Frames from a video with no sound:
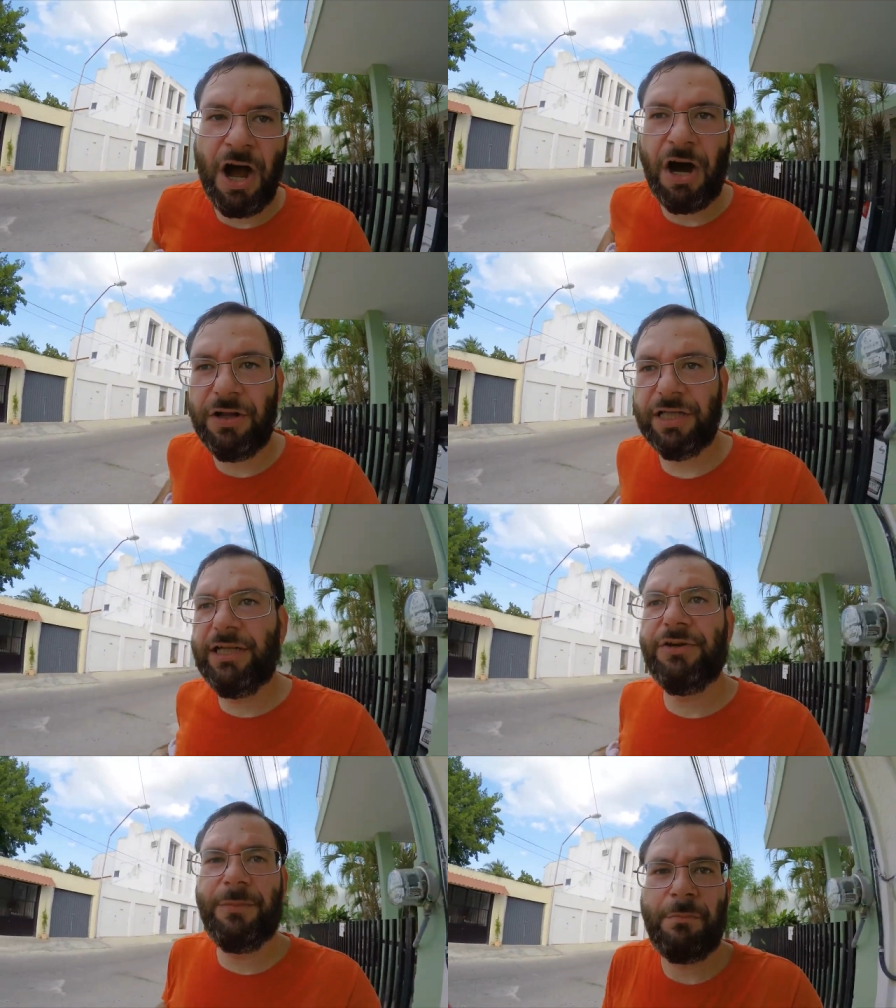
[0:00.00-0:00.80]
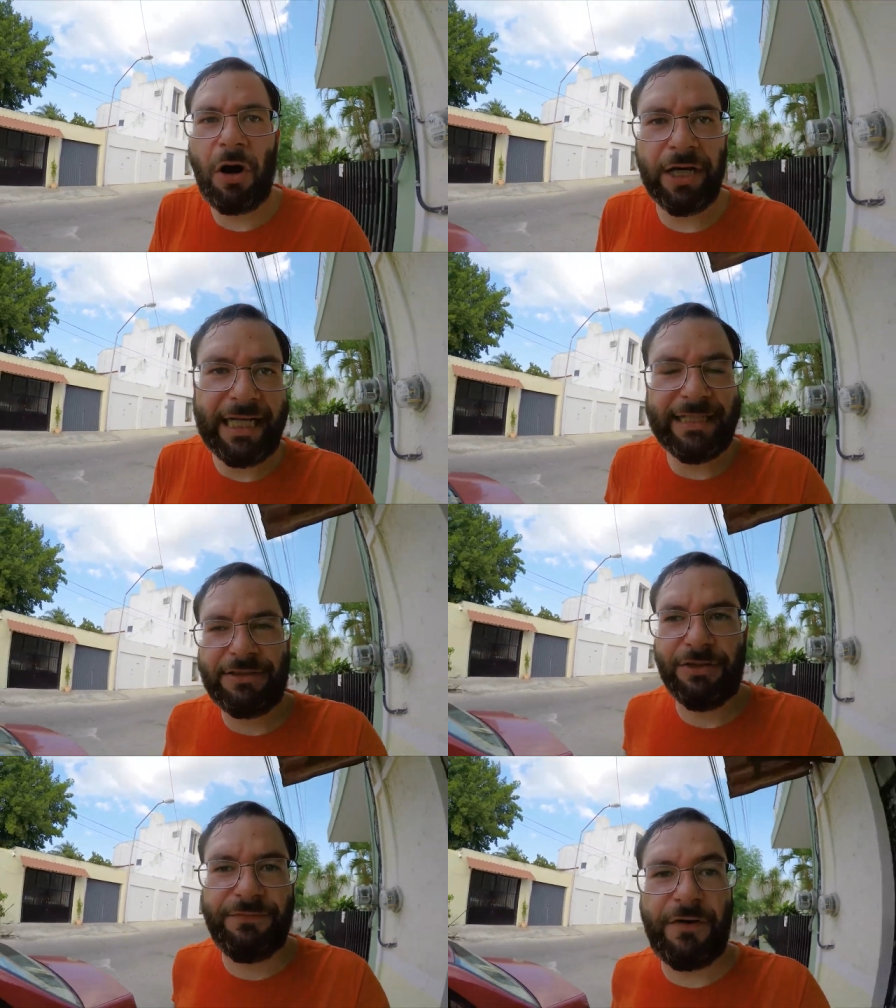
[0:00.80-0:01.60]
all the little markets,
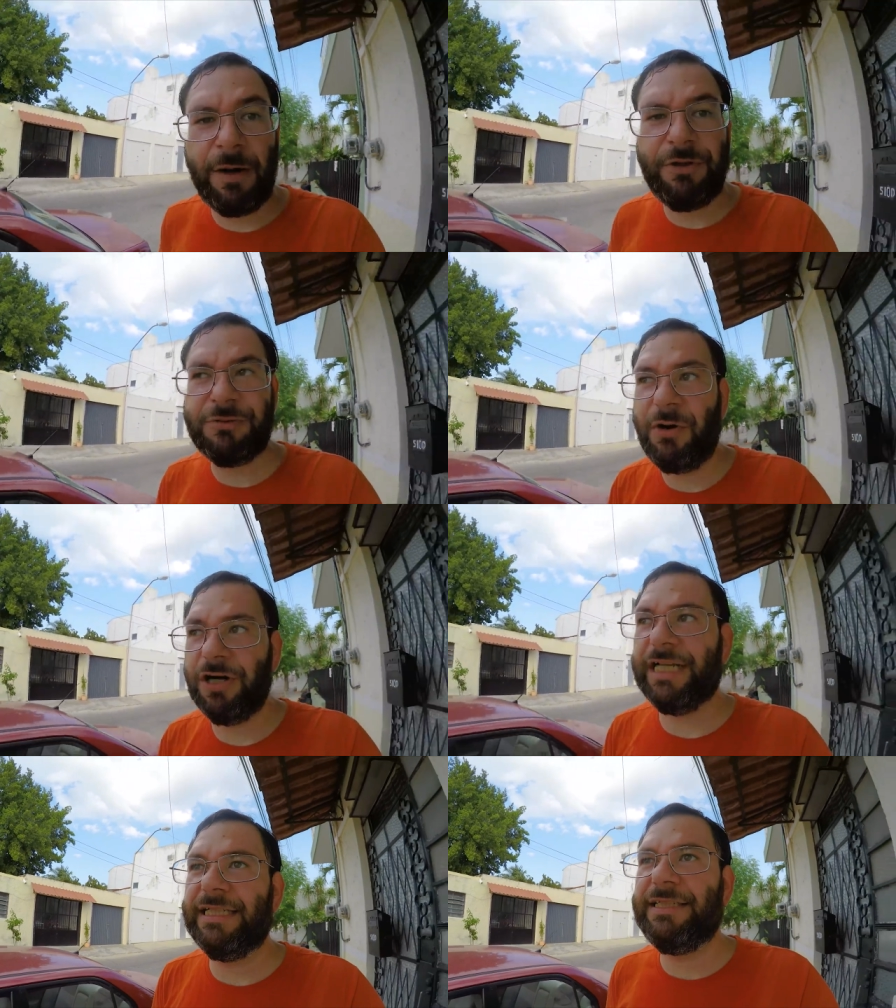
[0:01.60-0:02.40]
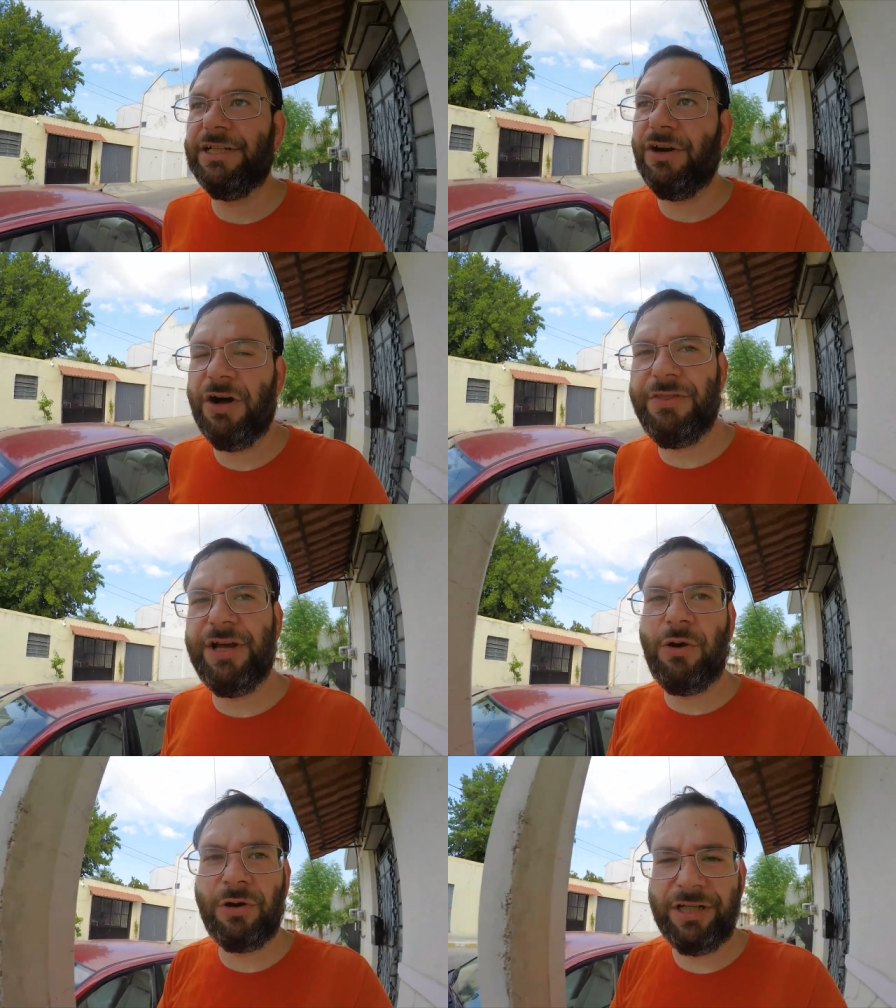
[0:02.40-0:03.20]
all the farmers markets, you know, all
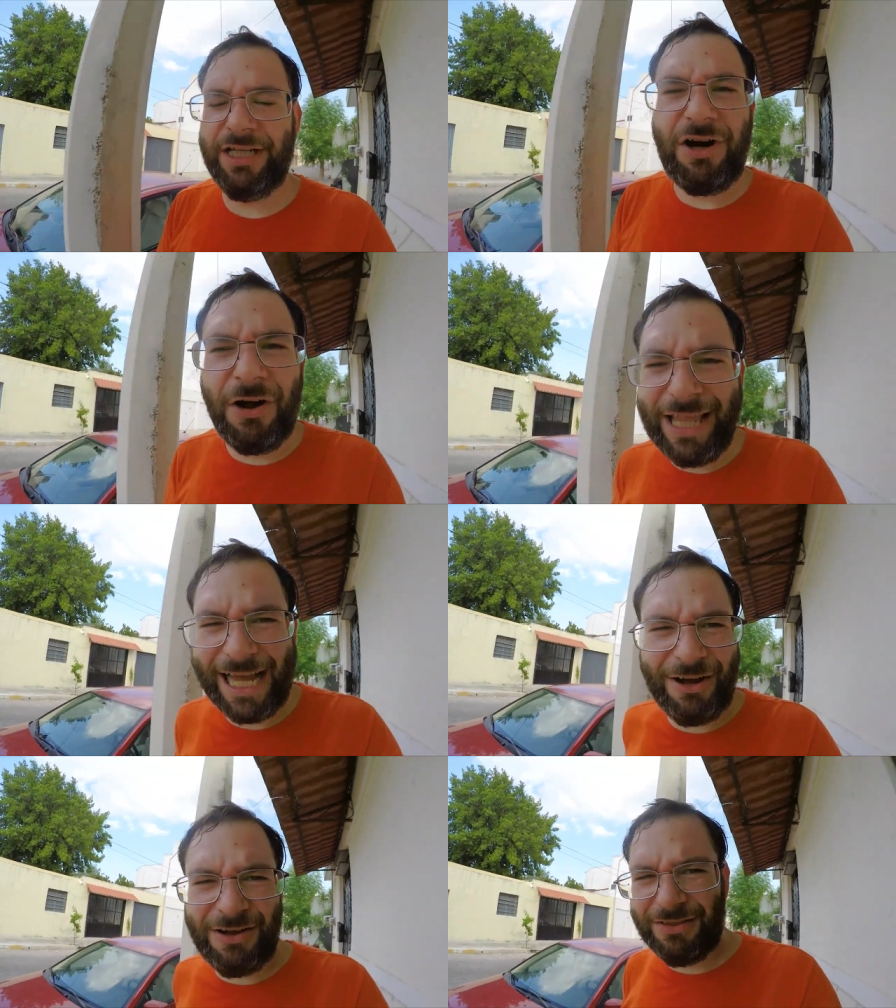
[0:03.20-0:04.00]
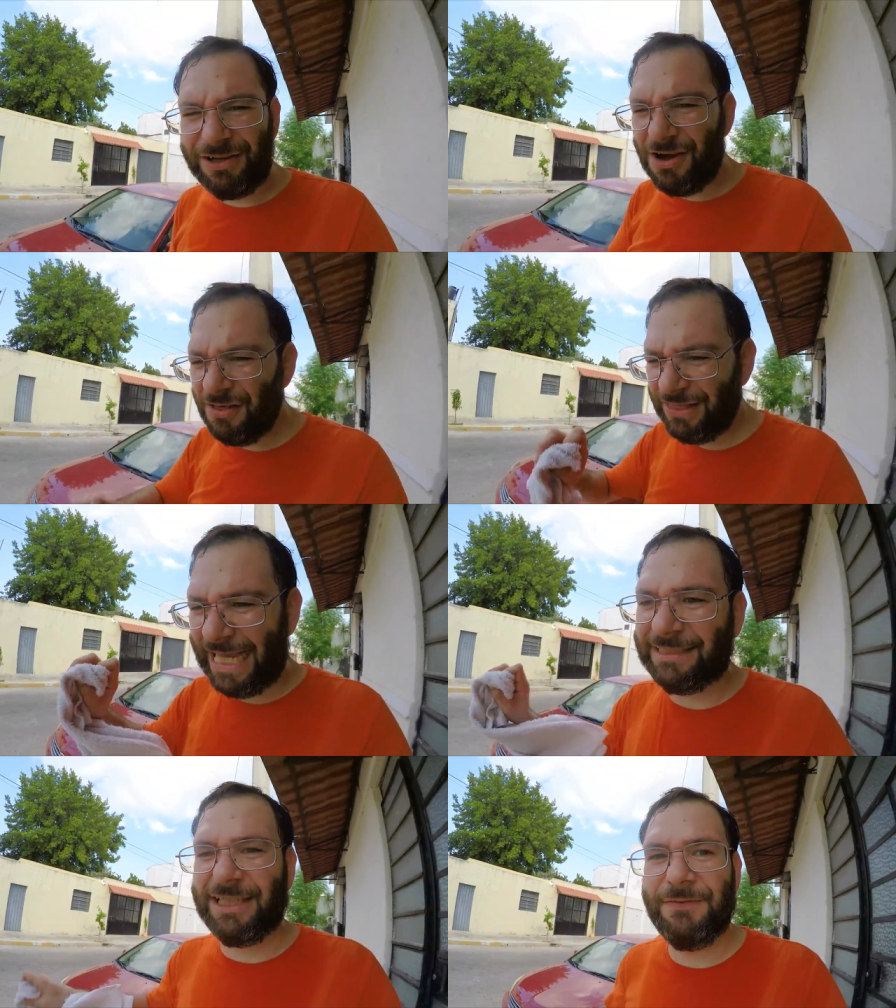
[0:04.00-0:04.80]
the or you know all that all all
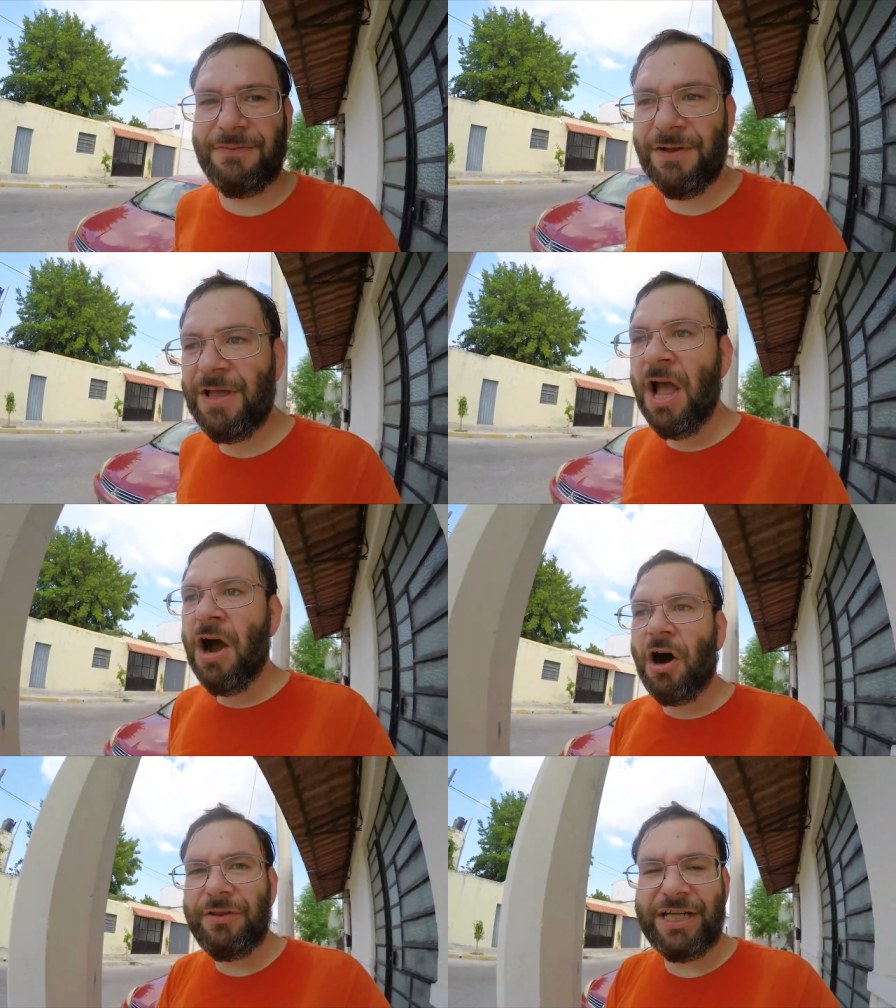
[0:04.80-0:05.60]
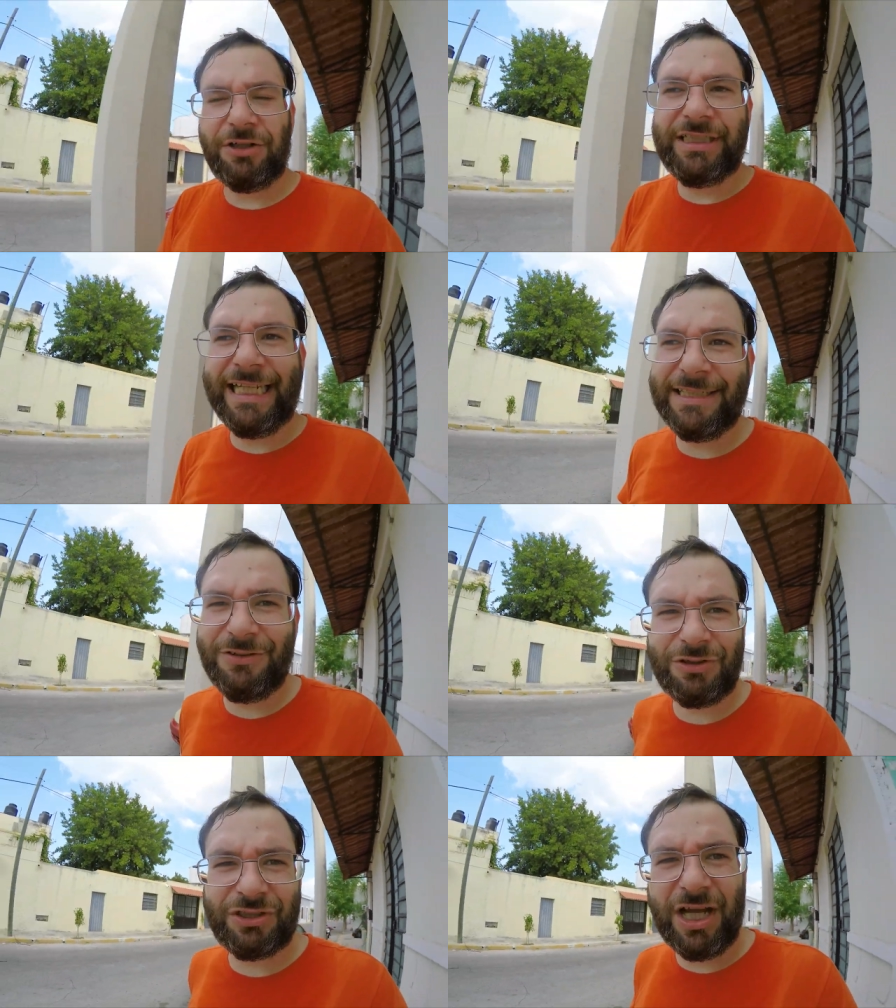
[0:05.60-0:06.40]
that stuff, all the
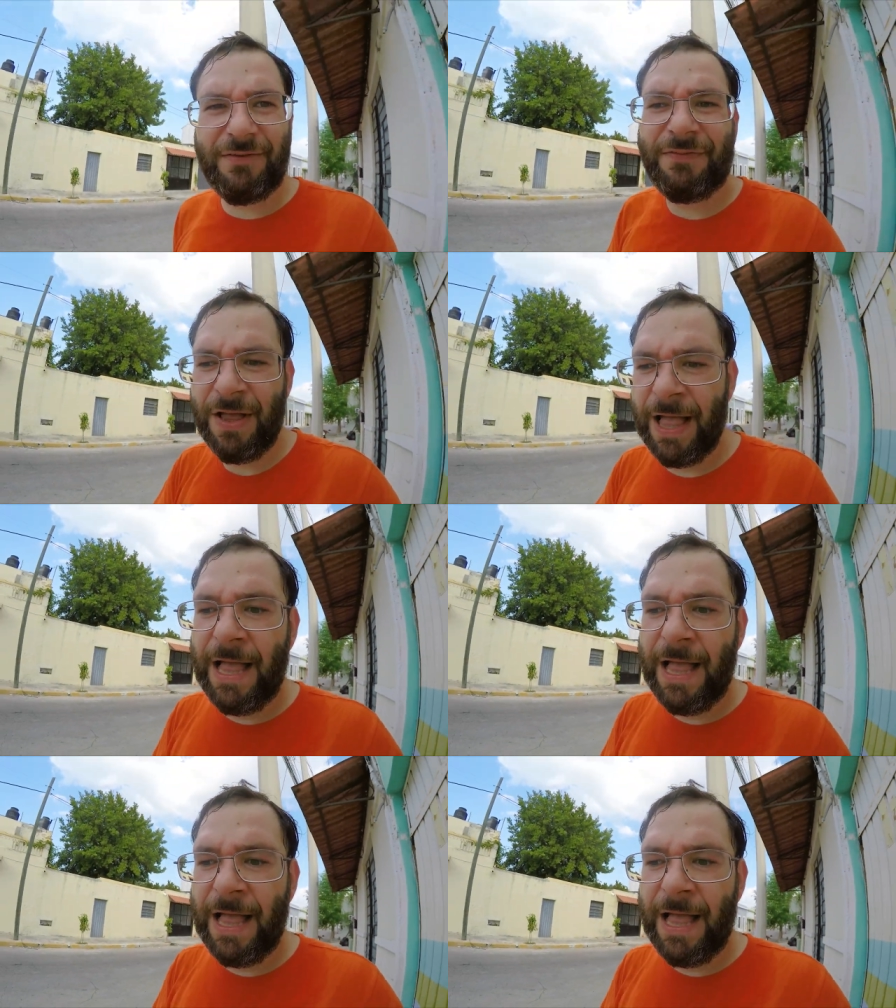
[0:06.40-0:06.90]
artisanal stuff,